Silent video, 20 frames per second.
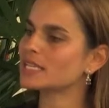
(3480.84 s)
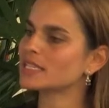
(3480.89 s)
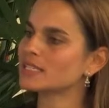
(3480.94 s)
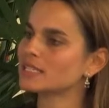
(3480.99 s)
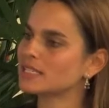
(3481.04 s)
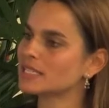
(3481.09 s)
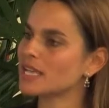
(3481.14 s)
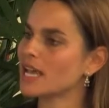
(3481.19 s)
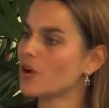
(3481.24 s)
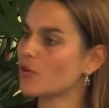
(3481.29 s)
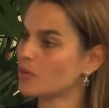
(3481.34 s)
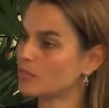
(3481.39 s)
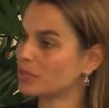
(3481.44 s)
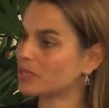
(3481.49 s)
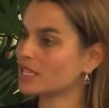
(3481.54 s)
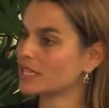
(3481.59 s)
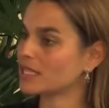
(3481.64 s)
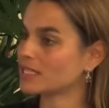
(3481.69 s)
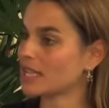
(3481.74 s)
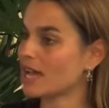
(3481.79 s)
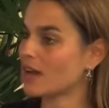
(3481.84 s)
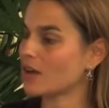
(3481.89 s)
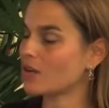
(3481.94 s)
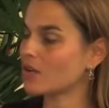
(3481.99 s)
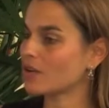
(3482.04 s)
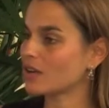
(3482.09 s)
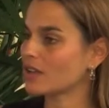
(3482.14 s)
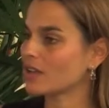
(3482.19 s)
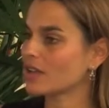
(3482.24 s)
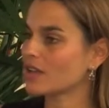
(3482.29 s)
to see how it plays
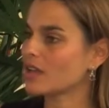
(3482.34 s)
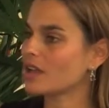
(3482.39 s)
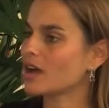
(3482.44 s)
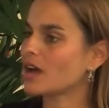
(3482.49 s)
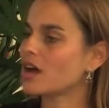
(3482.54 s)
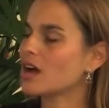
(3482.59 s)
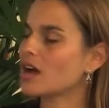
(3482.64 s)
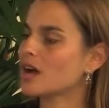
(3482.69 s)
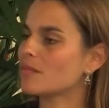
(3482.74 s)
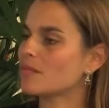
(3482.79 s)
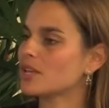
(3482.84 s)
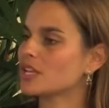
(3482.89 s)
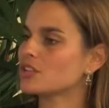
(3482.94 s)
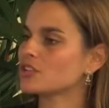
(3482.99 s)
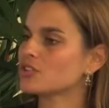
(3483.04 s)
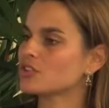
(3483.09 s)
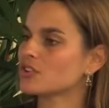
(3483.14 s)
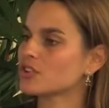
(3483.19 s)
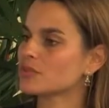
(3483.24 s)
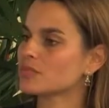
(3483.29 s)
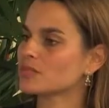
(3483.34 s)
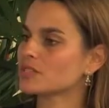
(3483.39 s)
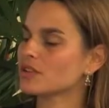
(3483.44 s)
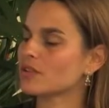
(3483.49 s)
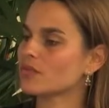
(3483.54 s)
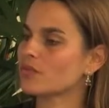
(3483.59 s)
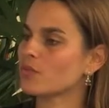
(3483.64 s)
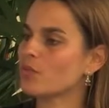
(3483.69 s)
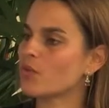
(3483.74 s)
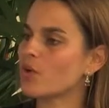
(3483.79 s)
out um, in terms
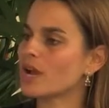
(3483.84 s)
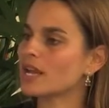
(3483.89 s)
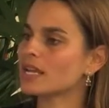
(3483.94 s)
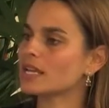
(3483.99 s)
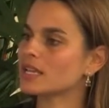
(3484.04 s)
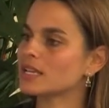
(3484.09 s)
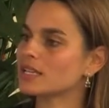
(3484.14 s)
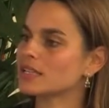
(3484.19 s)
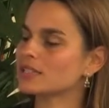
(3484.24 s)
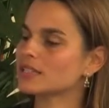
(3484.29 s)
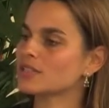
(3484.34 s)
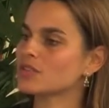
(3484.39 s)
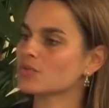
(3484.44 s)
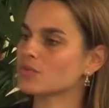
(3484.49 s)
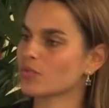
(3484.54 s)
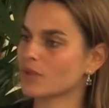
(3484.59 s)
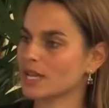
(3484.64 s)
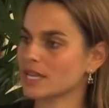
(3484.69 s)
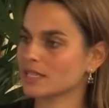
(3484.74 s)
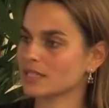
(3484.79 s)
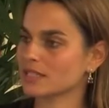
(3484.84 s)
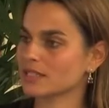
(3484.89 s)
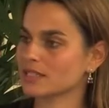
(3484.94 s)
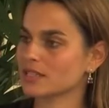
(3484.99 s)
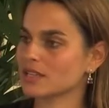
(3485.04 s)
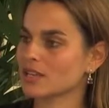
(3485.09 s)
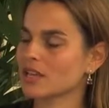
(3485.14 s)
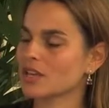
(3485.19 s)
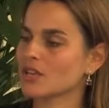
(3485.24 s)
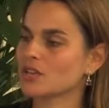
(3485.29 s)
of what is the
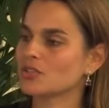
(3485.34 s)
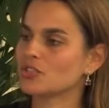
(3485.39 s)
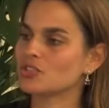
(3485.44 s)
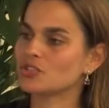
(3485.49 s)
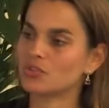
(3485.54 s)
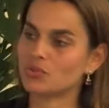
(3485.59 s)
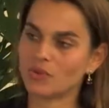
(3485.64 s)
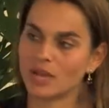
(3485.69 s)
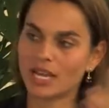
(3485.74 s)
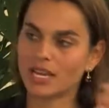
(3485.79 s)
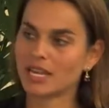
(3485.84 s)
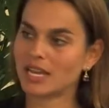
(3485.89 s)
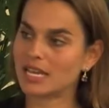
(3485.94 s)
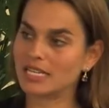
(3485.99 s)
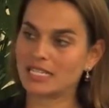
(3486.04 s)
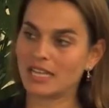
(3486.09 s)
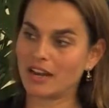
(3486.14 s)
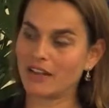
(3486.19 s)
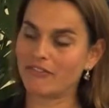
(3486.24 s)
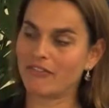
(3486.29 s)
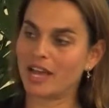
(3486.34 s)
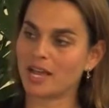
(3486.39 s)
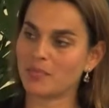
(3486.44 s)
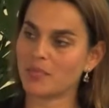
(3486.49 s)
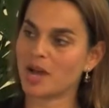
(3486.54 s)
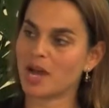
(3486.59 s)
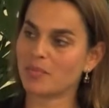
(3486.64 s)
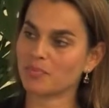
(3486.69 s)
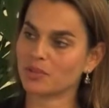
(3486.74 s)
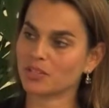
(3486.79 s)
risk to any identified
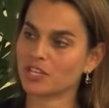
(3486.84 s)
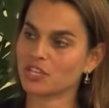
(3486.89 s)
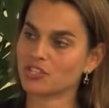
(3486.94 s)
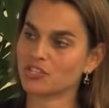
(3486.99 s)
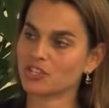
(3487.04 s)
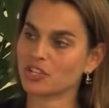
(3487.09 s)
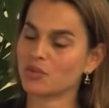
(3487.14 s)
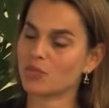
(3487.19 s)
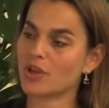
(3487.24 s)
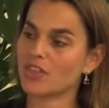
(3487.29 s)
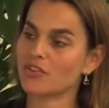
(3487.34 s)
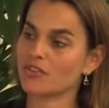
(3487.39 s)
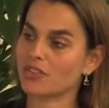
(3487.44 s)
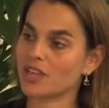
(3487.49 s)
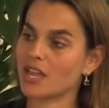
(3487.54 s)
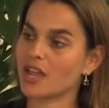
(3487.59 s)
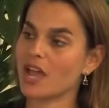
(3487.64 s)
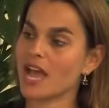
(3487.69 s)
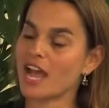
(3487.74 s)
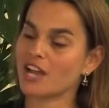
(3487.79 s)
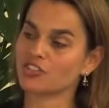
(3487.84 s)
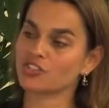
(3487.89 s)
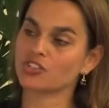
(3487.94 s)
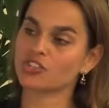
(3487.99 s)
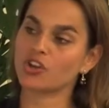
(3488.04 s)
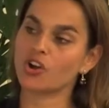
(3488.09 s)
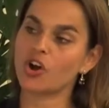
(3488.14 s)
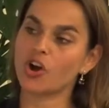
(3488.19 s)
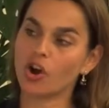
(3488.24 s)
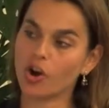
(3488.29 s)
population, whether they
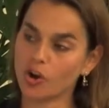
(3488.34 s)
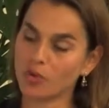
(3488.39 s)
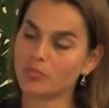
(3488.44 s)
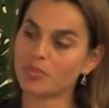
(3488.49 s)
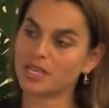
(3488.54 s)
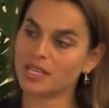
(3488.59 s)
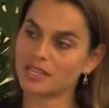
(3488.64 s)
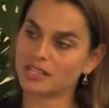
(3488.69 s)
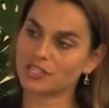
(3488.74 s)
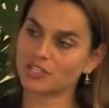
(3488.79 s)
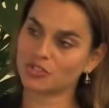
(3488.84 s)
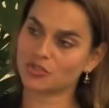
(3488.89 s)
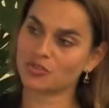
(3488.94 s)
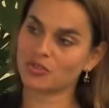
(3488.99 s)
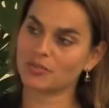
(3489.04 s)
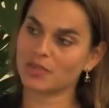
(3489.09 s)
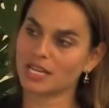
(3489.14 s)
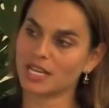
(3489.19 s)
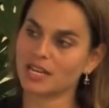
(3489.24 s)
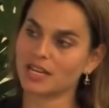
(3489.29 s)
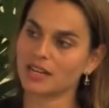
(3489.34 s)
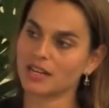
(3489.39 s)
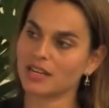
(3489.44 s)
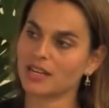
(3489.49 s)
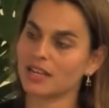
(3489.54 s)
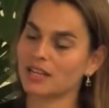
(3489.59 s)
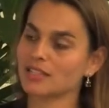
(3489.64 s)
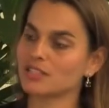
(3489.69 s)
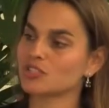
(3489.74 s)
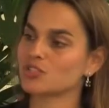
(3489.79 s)
actually are being discriminated
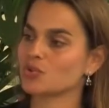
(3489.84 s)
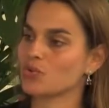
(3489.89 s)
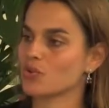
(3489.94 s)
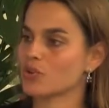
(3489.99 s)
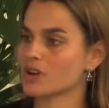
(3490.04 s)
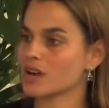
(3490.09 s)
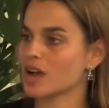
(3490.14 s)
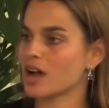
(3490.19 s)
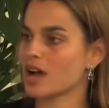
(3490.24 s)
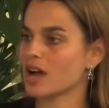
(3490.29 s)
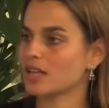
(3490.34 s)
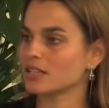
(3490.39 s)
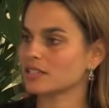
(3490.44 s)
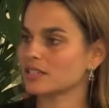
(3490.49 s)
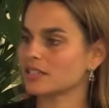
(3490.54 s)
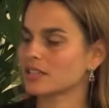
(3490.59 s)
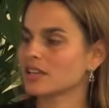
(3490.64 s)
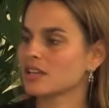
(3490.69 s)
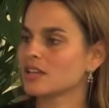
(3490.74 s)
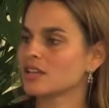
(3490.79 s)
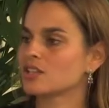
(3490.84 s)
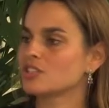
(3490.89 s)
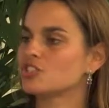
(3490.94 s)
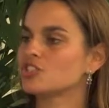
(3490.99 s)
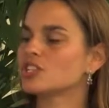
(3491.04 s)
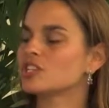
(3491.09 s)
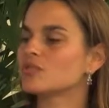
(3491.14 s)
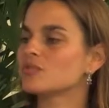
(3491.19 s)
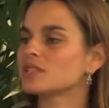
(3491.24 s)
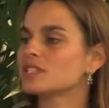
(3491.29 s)
against or not.
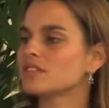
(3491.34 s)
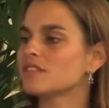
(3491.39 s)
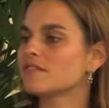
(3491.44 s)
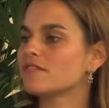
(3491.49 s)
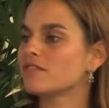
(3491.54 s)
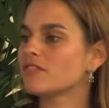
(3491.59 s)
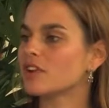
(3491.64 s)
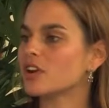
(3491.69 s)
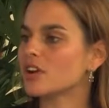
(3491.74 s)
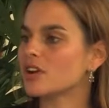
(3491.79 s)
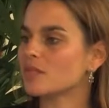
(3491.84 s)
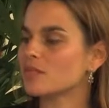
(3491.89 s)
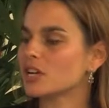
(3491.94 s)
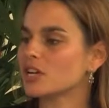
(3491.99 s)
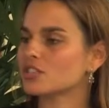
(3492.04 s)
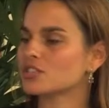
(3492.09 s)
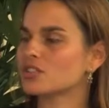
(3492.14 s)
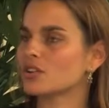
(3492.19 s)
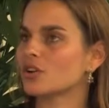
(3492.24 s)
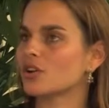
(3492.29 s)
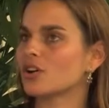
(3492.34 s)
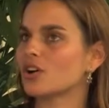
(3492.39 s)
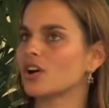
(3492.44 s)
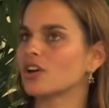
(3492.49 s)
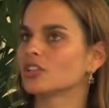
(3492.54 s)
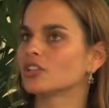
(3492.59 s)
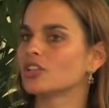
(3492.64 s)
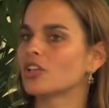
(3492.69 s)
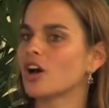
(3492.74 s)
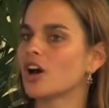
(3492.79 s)
Gina was in very much a,
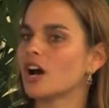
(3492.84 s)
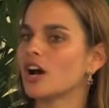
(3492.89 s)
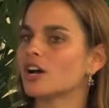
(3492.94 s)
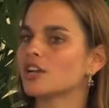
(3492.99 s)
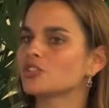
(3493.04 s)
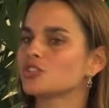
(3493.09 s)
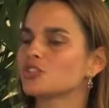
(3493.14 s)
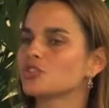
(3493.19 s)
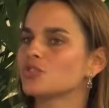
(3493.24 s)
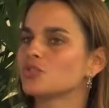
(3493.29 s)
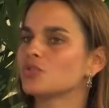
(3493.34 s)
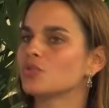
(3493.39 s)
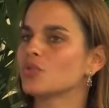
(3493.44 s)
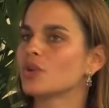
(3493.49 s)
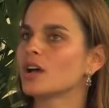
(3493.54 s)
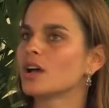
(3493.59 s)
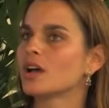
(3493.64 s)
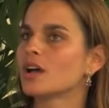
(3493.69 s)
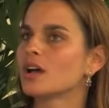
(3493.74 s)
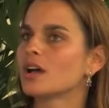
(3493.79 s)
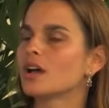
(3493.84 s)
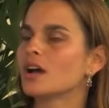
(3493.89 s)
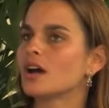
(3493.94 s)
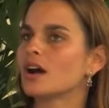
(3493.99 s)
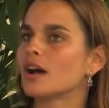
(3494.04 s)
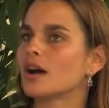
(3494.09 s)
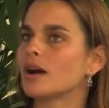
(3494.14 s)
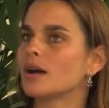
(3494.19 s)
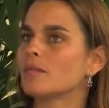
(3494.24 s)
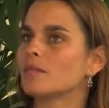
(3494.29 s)
a law to
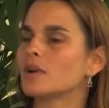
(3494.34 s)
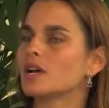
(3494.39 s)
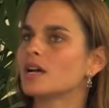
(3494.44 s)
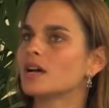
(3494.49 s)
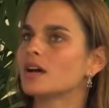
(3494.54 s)
um,